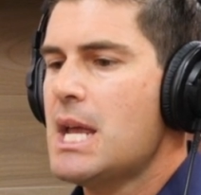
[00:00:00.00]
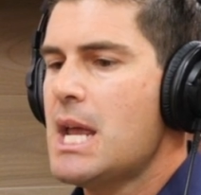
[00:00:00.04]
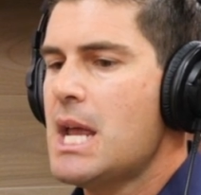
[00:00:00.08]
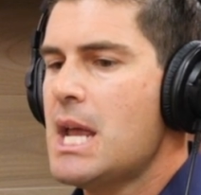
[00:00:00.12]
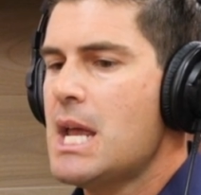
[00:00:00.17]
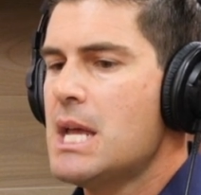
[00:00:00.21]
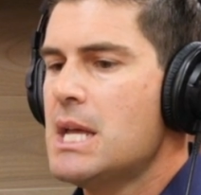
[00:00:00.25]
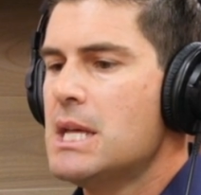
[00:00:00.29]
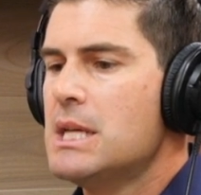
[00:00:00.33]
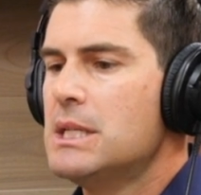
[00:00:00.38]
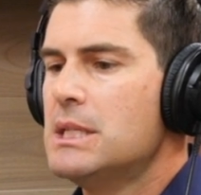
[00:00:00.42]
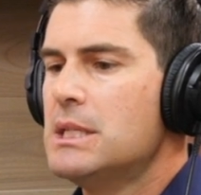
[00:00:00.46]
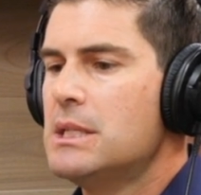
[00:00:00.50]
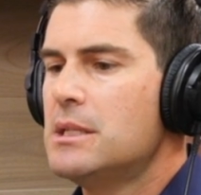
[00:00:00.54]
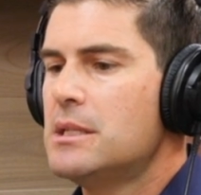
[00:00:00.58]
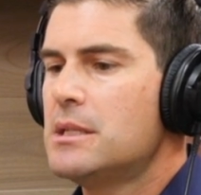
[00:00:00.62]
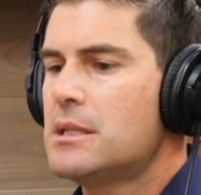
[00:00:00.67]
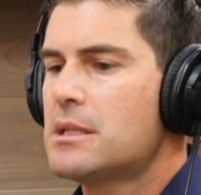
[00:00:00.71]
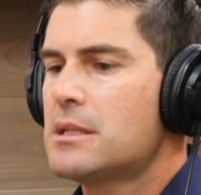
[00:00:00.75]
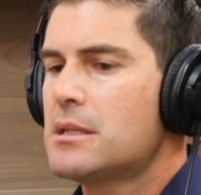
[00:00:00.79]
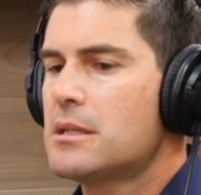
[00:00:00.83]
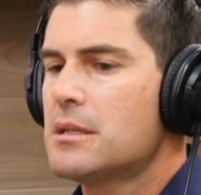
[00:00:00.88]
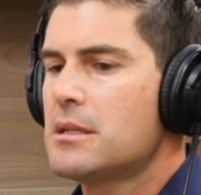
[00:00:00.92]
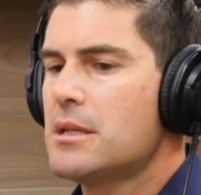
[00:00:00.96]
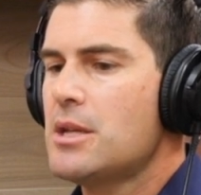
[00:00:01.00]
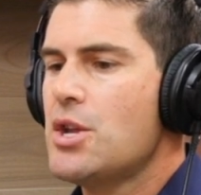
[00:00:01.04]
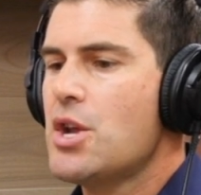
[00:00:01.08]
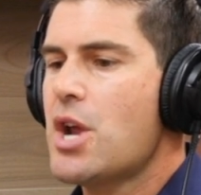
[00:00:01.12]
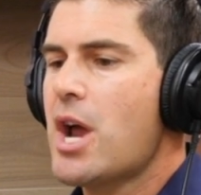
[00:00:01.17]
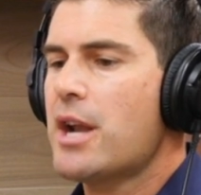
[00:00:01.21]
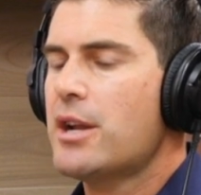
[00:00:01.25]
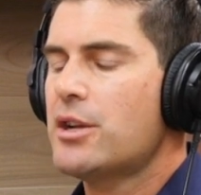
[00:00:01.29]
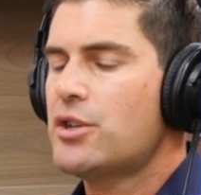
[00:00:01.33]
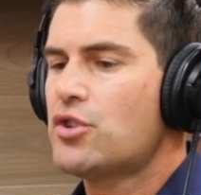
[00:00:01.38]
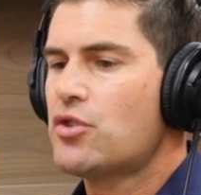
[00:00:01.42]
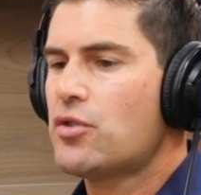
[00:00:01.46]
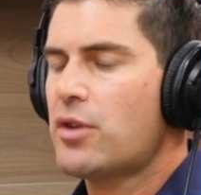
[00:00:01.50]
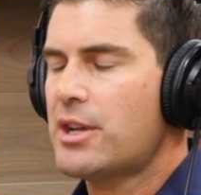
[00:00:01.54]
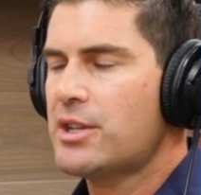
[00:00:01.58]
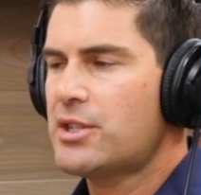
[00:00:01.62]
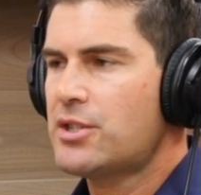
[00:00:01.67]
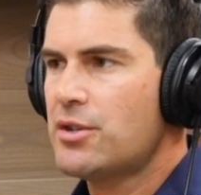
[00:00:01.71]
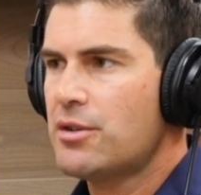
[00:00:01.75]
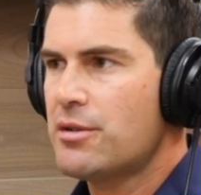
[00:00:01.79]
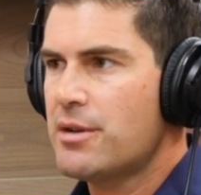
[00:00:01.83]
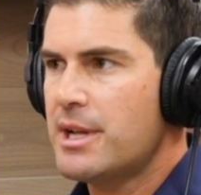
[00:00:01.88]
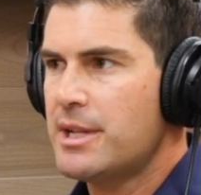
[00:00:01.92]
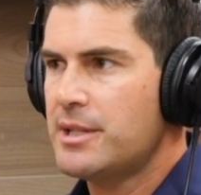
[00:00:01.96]
is you got to
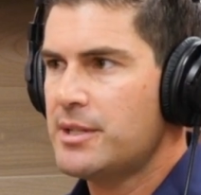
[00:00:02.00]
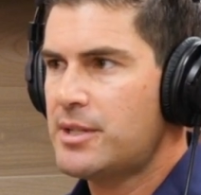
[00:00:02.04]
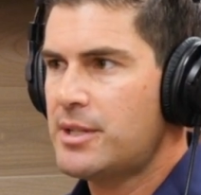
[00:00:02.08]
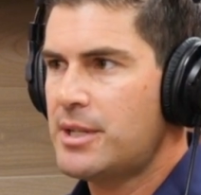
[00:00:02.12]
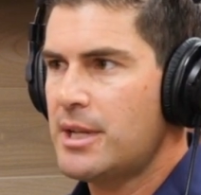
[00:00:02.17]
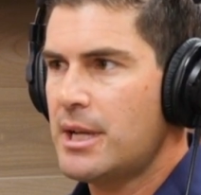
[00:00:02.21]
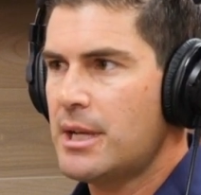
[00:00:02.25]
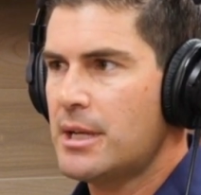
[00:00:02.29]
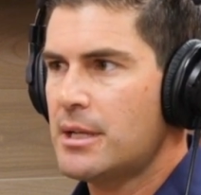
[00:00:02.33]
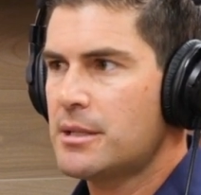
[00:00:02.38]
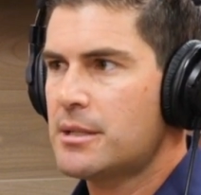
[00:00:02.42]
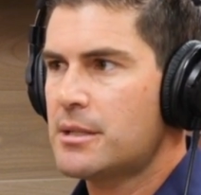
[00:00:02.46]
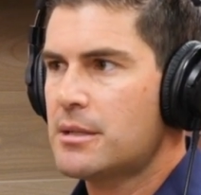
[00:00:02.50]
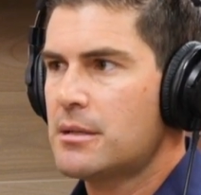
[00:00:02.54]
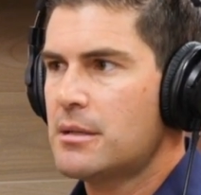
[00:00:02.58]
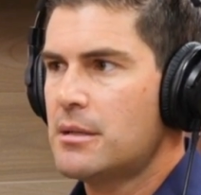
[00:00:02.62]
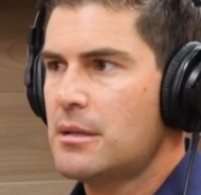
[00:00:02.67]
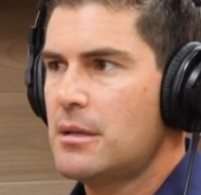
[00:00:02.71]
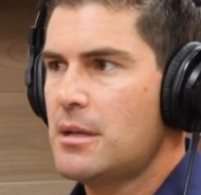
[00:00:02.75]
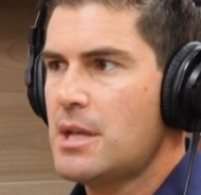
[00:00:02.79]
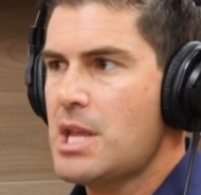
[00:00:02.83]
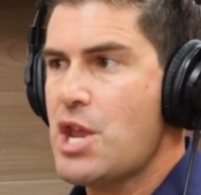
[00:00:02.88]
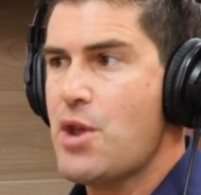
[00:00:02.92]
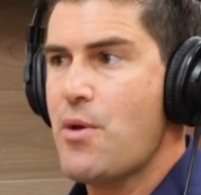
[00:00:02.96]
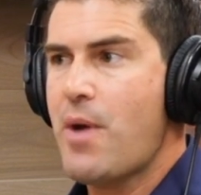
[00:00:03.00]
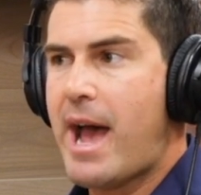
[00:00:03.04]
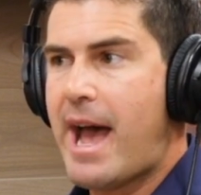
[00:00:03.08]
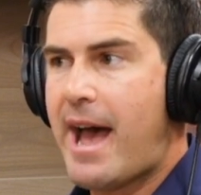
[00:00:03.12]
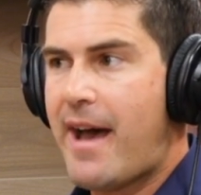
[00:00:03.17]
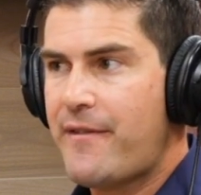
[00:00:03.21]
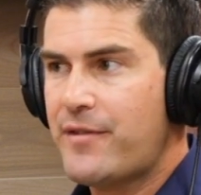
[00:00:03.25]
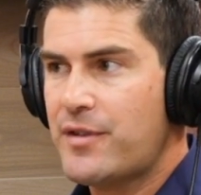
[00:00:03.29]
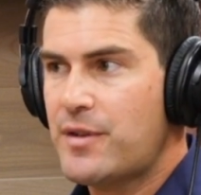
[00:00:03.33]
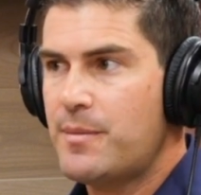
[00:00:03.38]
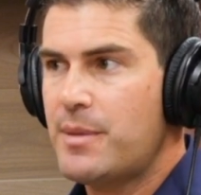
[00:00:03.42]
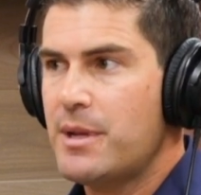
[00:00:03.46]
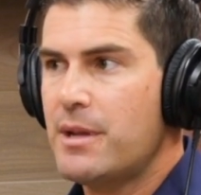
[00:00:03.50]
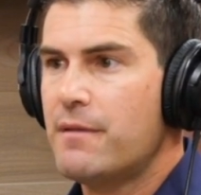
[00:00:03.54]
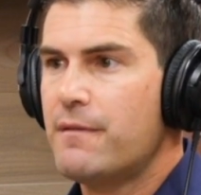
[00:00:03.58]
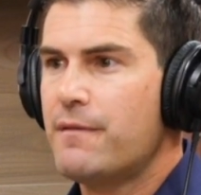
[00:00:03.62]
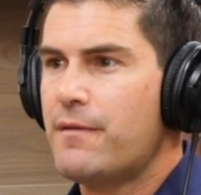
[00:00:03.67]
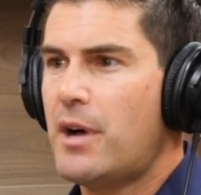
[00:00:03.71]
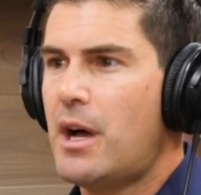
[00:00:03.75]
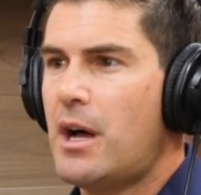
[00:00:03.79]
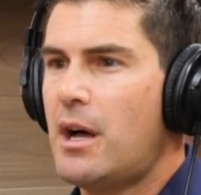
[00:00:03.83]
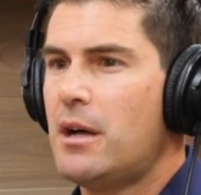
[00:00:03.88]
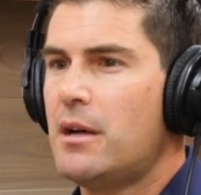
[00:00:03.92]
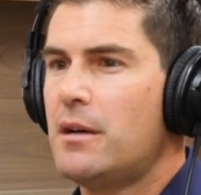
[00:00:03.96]
trust your instincts. You have to be
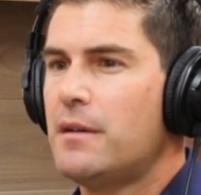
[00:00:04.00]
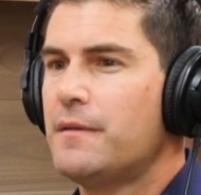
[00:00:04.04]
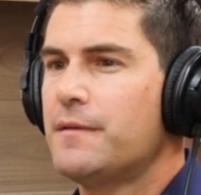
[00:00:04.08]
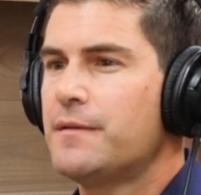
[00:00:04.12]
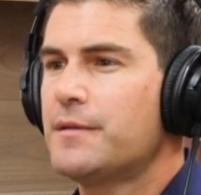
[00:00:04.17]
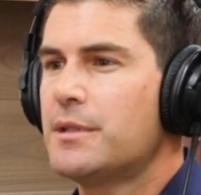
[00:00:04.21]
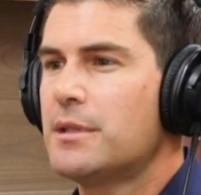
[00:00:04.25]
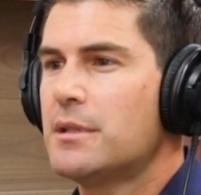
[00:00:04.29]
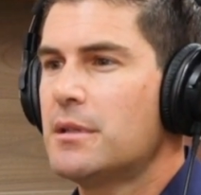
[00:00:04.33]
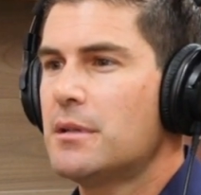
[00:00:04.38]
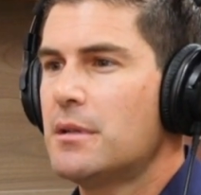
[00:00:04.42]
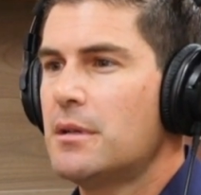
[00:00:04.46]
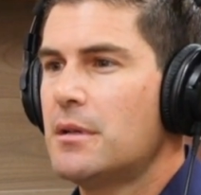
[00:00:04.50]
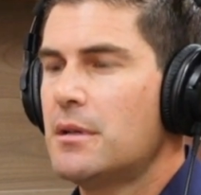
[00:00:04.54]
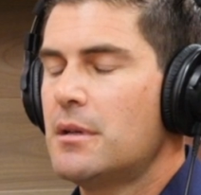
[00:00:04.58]
involved,